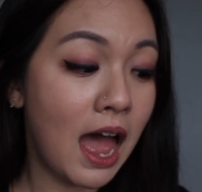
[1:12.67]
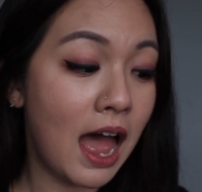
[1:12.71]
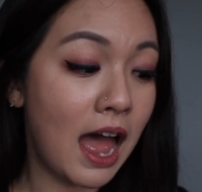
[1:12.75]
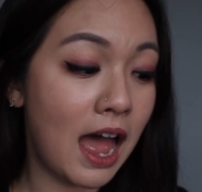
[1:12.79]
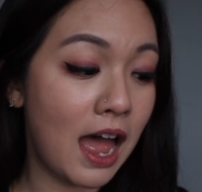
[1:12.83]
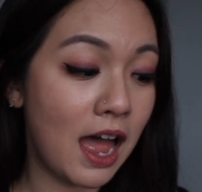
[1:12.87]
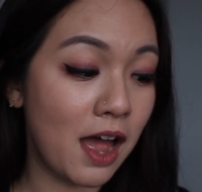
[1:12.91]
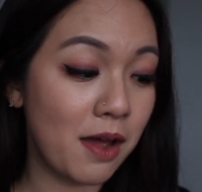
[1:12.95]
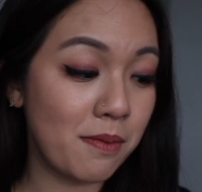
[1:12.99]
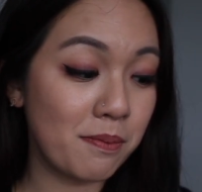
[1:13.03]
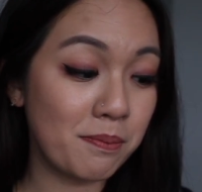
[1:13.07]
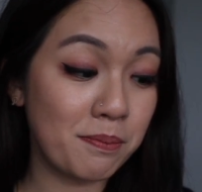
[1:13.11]

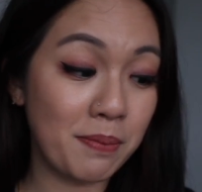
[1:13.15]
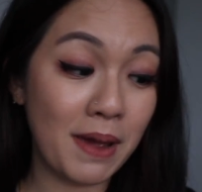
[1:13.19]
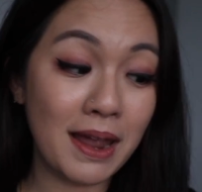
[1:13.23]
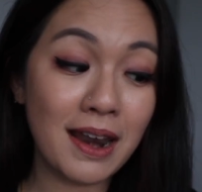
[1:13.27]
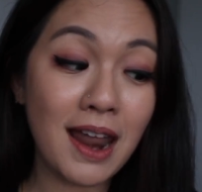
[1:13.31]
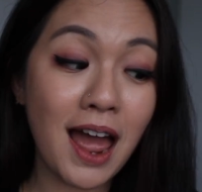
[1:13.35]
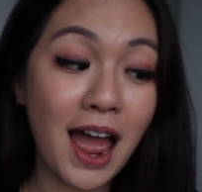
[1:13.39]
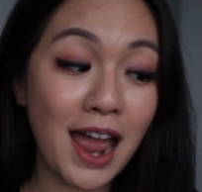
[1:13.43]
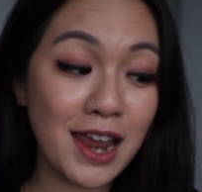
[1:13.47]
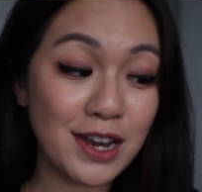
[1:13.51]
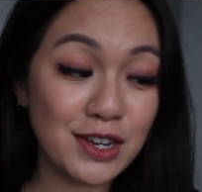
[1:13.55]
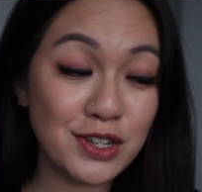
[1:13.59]
But
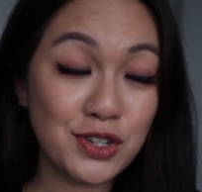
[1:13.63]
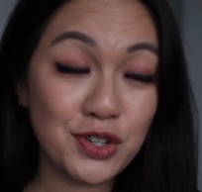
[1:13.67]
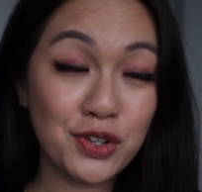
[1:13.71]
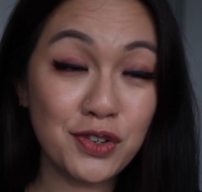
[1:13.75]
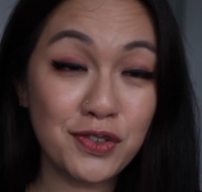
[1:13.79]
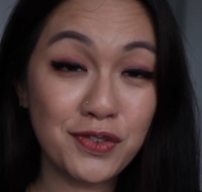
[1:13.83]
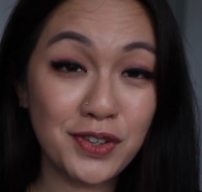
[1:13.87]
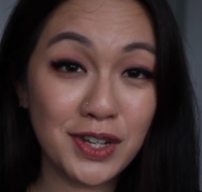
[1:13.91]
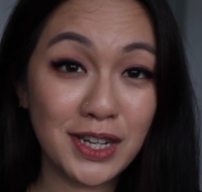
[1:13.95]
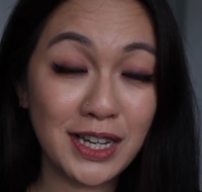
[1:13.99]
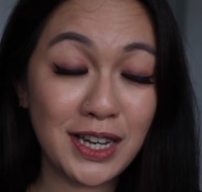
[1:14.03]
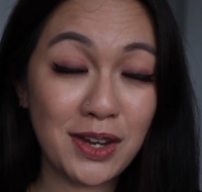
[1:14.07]
I
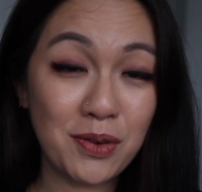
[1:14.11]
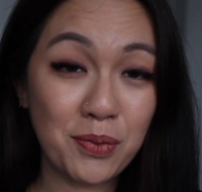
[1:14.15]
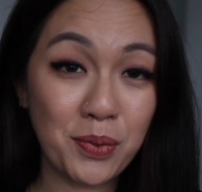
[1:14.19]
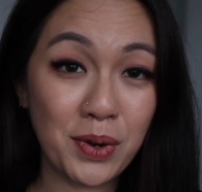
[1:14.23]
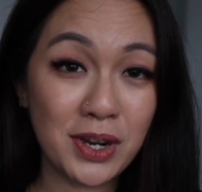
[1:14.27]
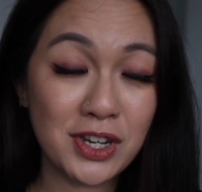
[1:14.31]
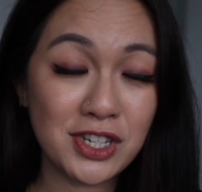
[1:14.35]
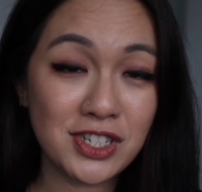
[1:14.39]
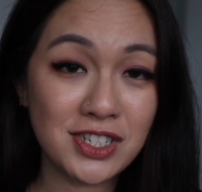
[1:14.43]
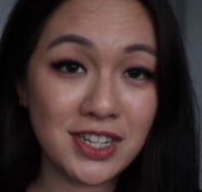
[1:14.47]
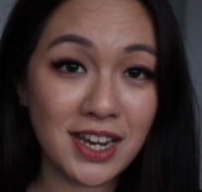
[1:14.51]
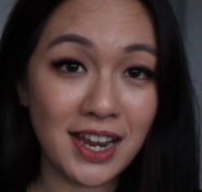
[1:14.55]
do really
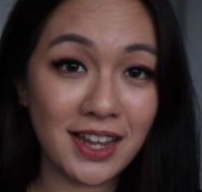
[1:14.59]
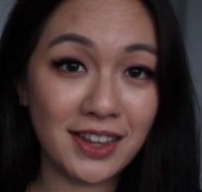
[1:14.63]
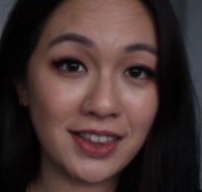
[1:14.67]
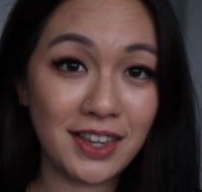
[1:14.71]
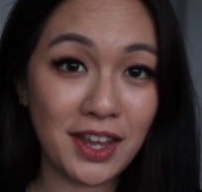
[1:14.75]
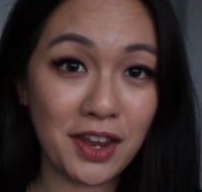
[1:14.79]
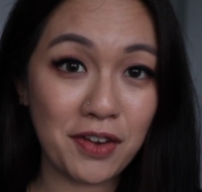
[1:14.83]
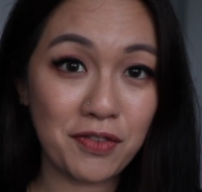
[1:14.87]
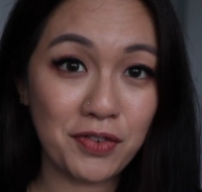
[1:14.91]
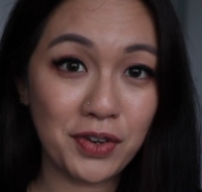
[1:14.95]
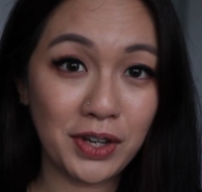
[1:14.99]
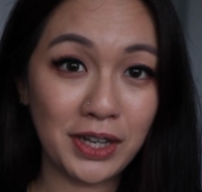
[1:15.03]
wish that
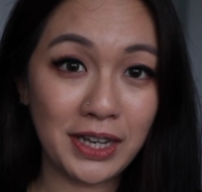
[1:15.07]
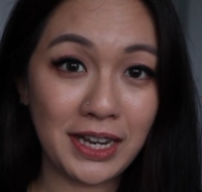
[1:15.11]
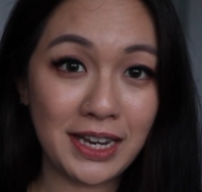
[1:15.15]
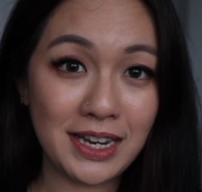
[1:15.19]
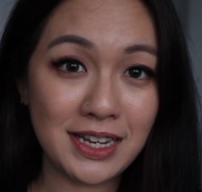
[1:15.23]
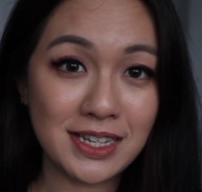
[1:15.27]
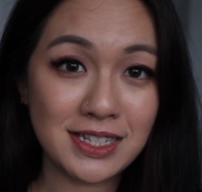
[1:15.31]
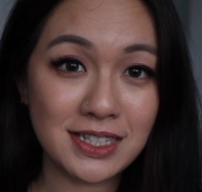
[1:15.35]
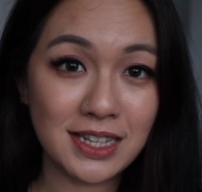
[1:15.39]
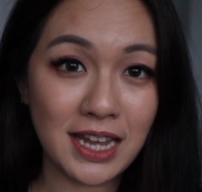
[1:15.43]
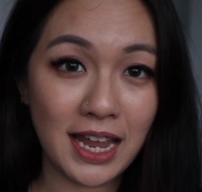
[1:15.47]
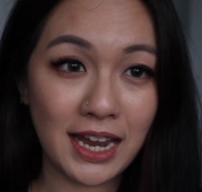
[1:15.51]
they
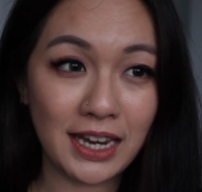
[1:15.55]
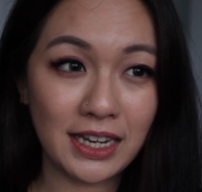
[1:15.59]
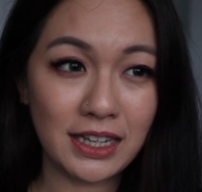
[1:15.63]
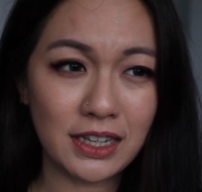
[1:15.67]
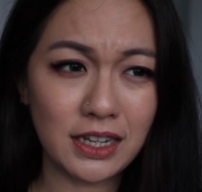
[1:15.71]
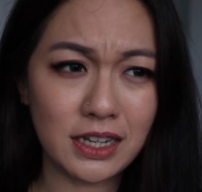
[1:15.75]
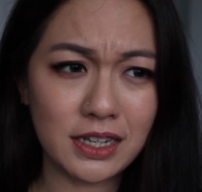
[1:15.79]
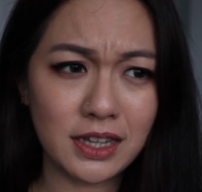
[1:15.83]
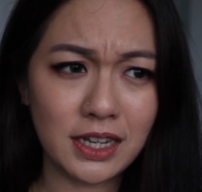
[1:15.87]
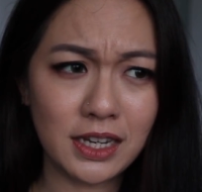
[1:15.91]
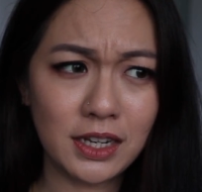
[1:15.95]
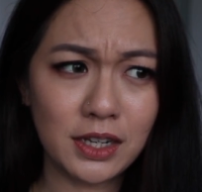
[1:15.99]
release like
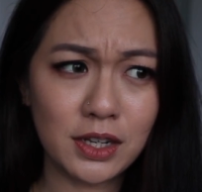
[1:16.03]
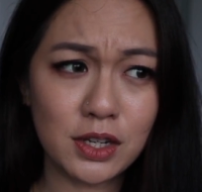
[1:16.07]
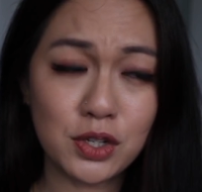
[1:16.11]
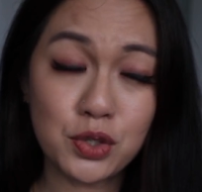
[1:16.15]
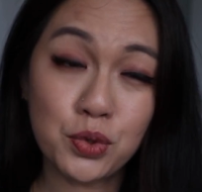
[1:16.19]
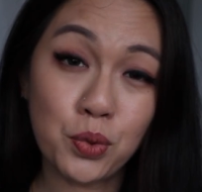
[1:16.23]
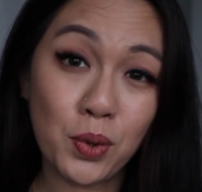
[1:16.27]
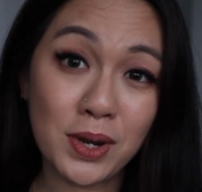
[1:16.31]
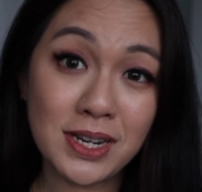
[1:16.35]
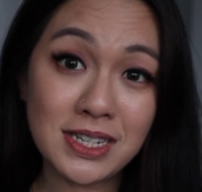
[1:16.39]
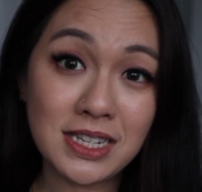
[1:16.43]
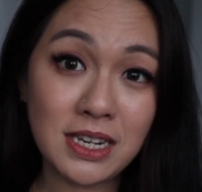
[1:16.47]
I think the
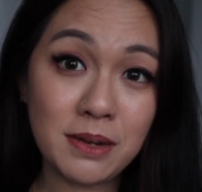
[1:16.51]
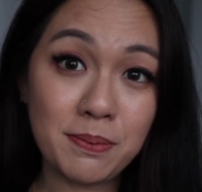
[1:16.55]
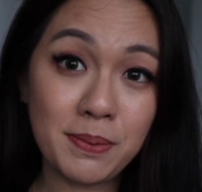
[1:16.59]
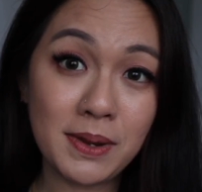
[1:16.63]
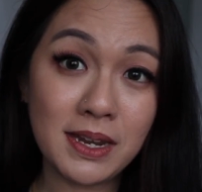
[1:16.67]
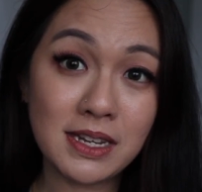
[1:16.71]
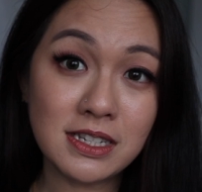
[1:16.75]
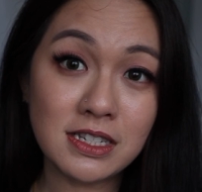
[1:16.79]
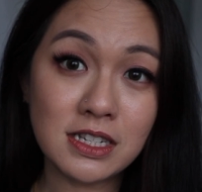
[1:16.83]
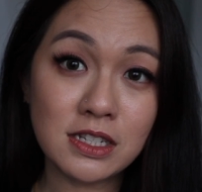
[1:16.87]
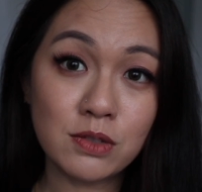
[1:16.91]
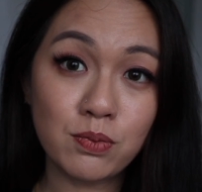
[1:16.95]
20
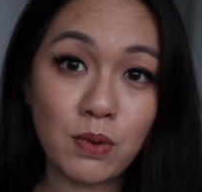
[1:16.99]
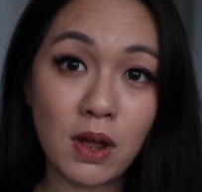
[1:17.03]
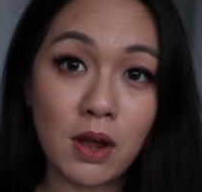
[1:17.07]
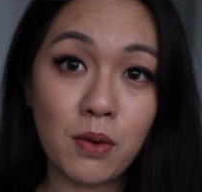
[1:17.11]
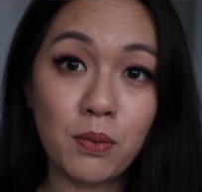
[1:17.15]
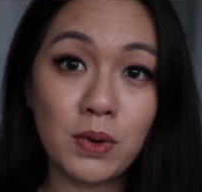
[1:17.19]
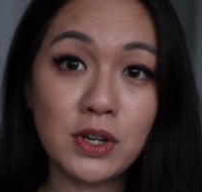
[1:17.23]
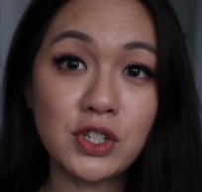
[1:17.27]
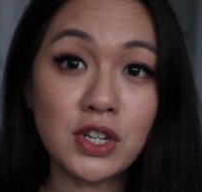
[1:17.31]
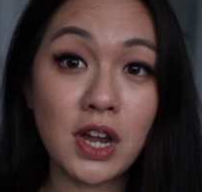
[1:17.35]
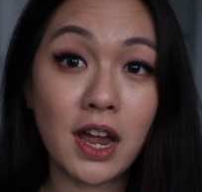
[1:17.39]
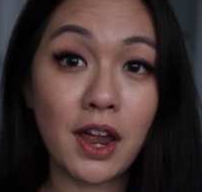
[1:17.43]
pieces one,
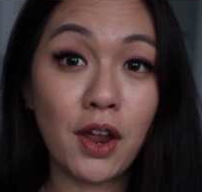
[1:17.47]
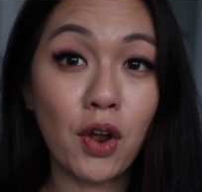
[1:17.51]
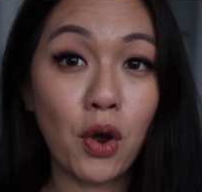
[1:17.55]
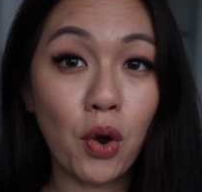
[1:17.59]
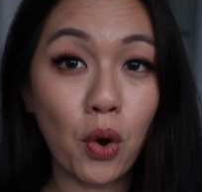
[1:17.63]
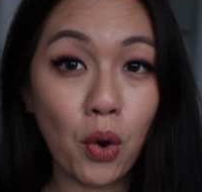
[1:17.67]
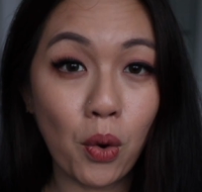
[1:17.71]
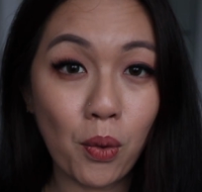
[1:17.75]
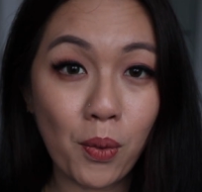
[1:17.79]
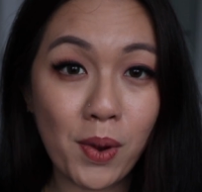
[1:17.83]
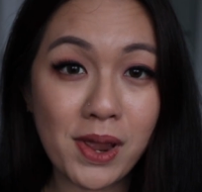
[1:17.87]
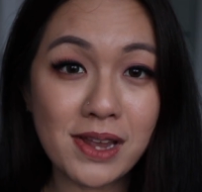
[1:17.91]
which I
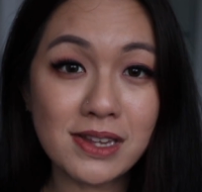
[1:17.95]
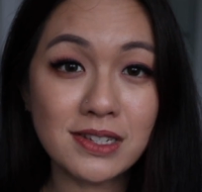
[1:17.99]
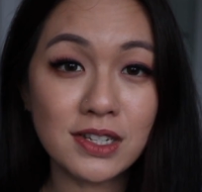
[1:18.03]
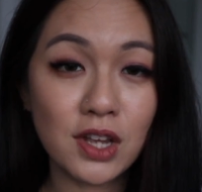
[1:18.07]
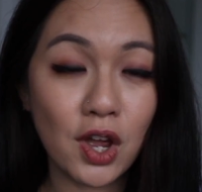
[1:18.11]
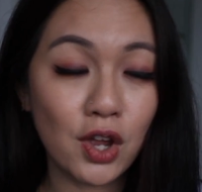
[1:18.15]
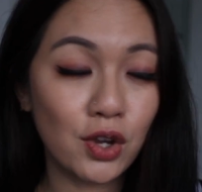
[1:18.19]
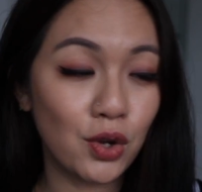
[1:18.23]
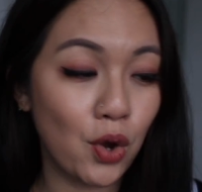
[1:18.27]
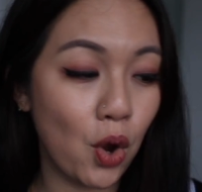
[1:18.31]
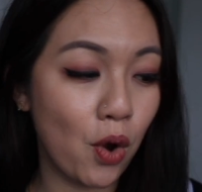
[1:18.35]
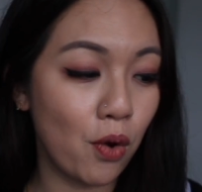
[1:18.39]
always
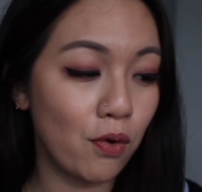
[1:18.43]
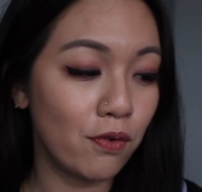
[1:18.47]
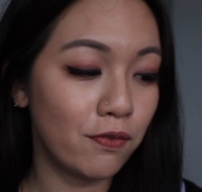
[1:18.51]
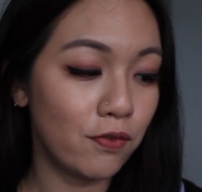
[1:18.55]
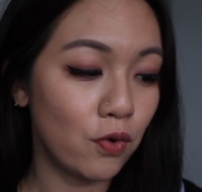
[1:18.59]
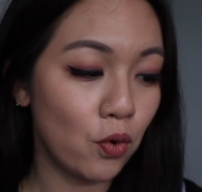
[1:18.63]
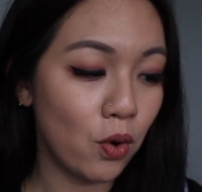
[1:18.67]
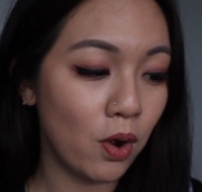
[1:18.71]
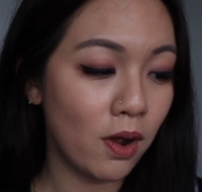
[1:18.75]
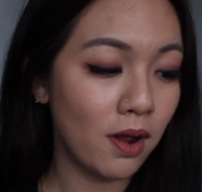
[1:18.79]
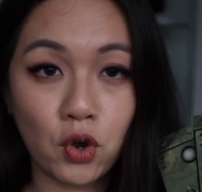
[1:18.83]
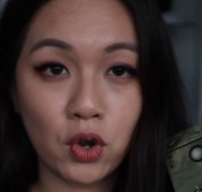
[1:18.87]
go
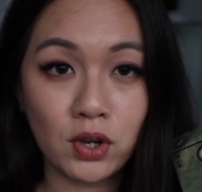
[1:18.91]
for.